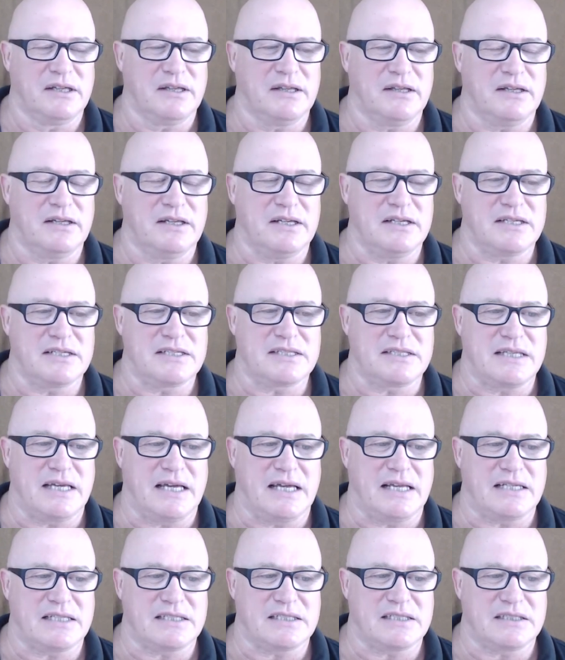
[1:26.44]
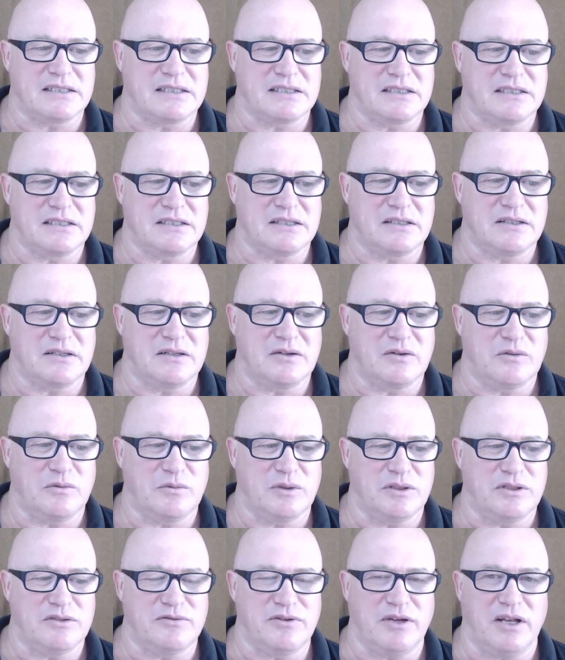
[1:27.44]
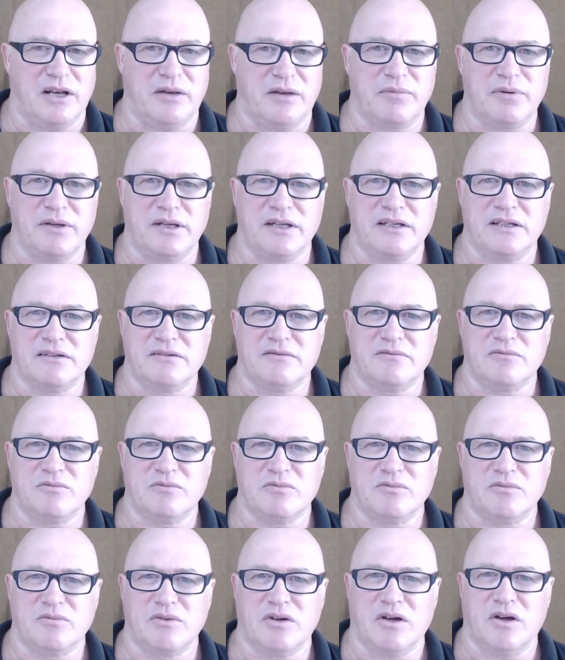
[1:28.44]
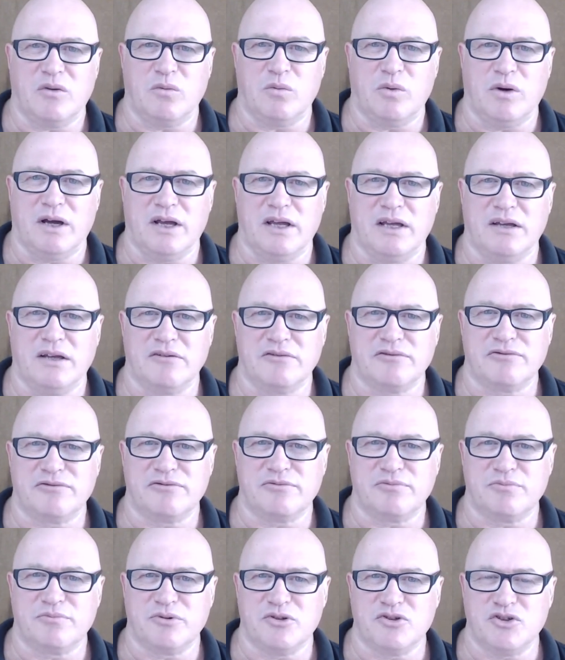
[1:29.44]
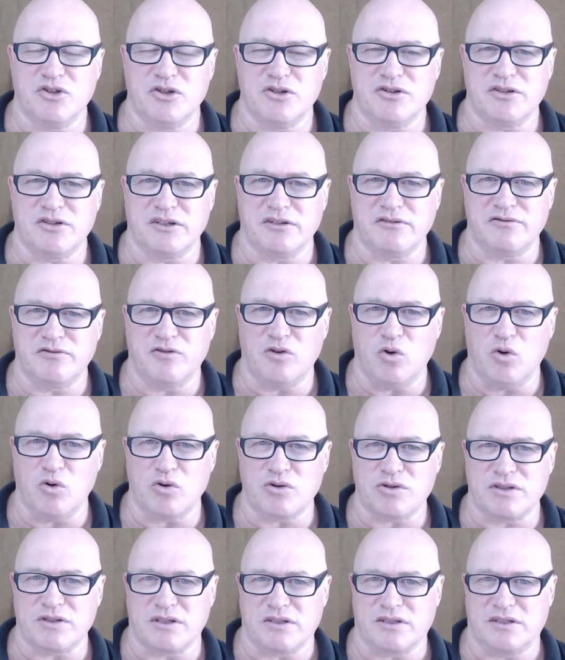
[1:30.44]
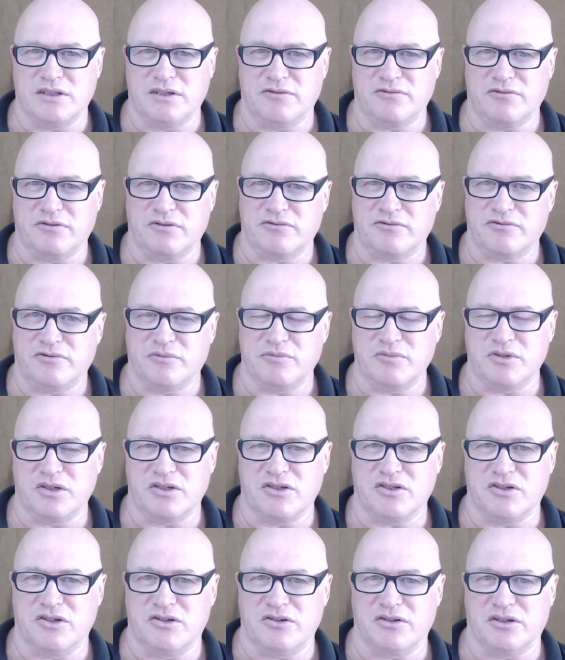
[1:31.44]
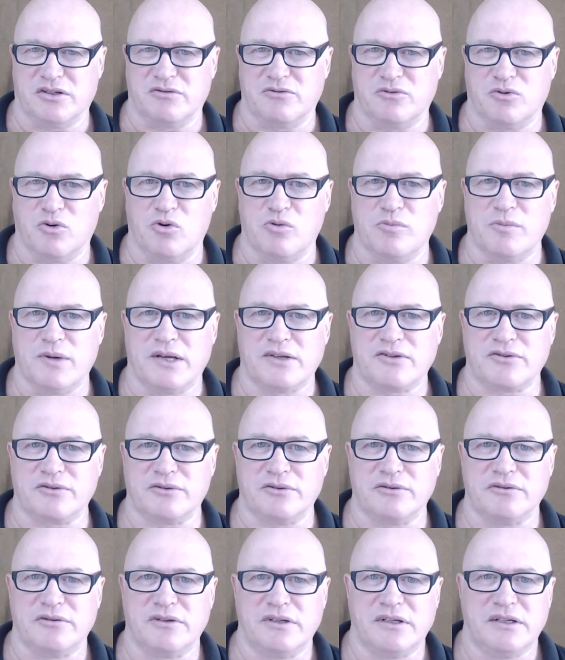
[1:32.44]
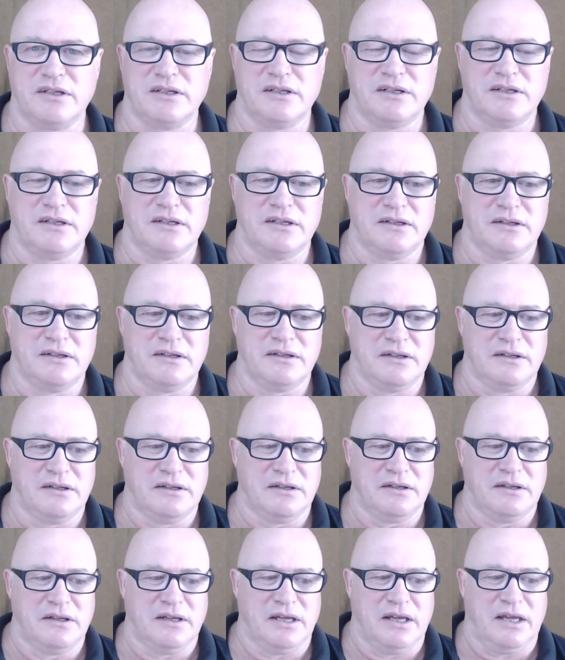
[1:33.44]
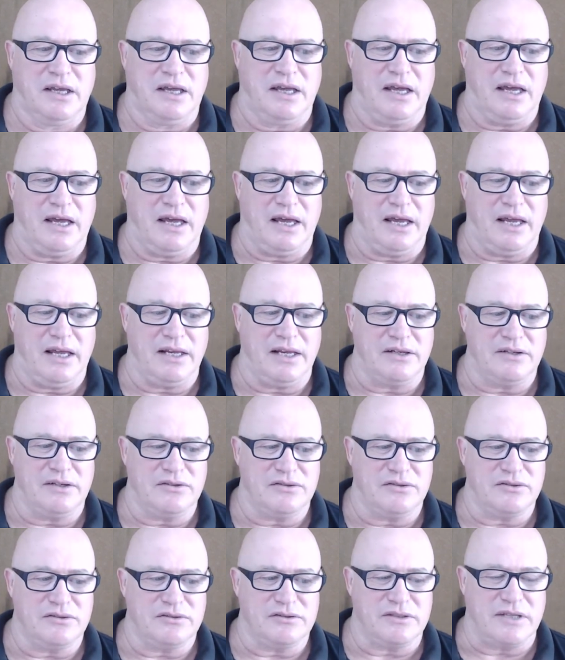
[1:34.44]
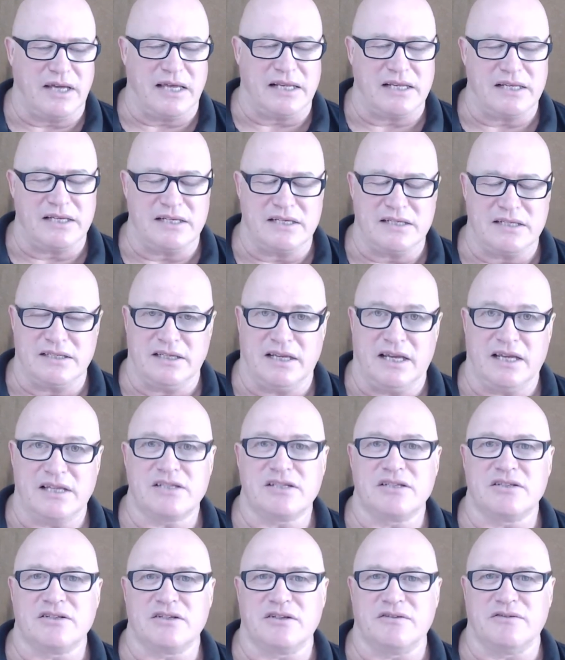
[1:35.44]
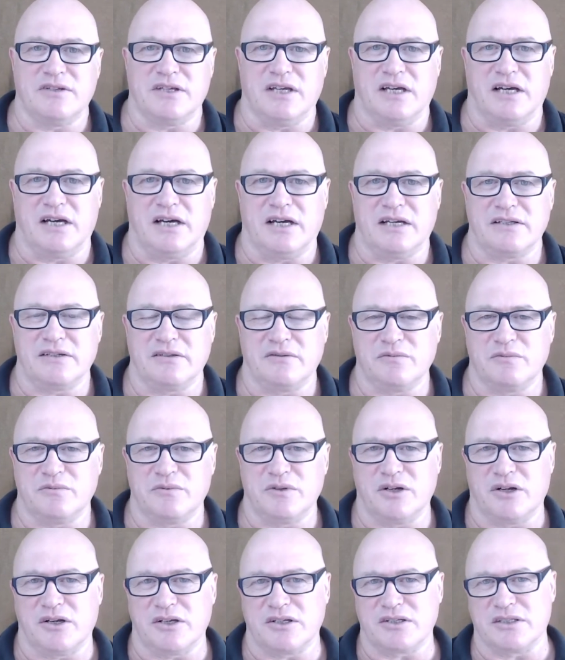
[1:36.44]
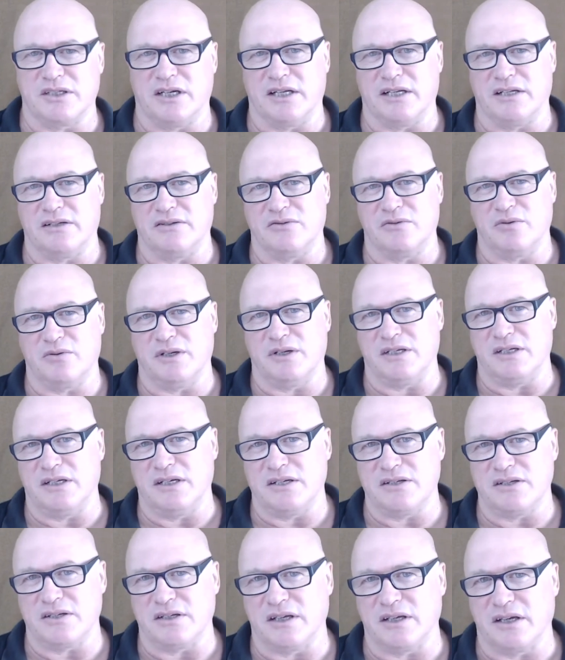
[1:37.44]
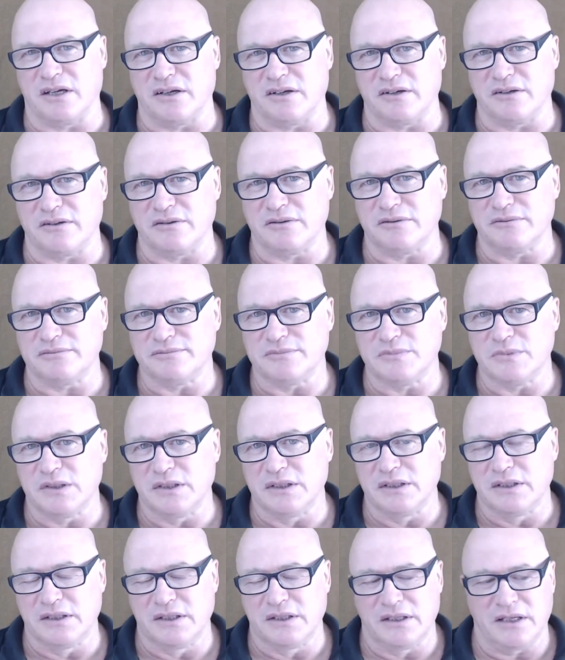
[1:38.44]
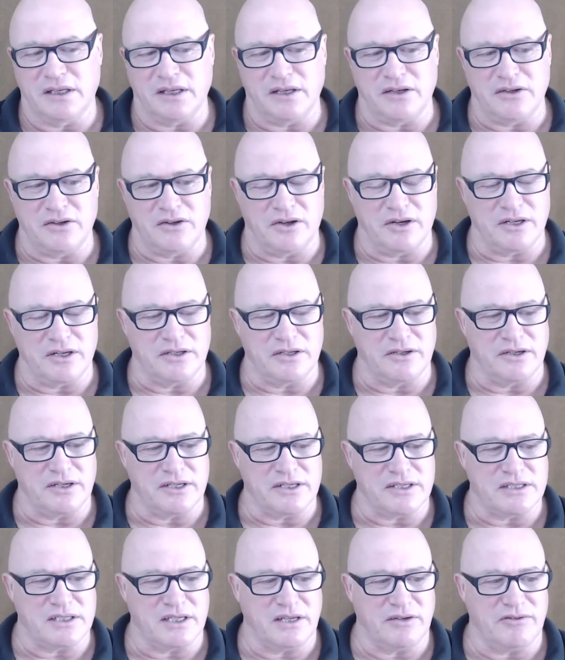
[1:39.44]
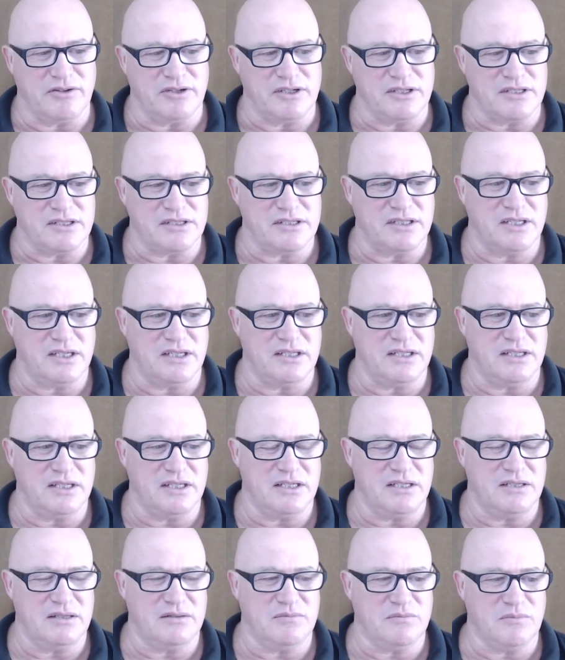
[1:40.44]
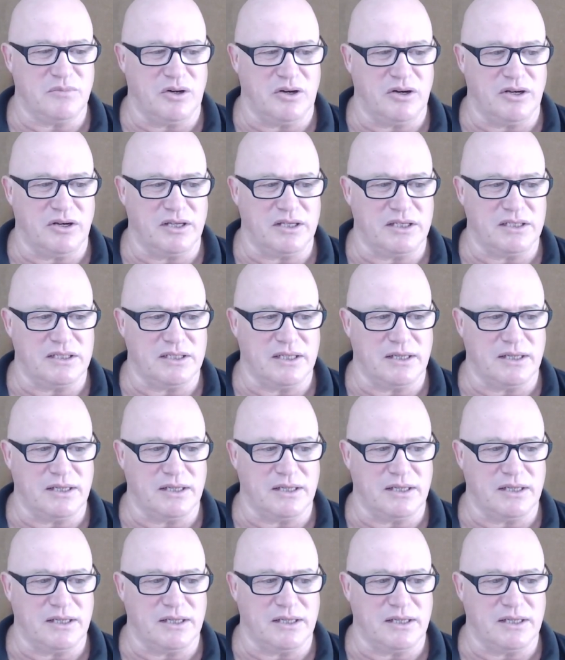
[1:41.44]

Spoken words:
is that we're developing a way of producing force that's different from just using raw muscle. And that is the essence of the art. And when I started 20 years ago, 1997 in Sydney, my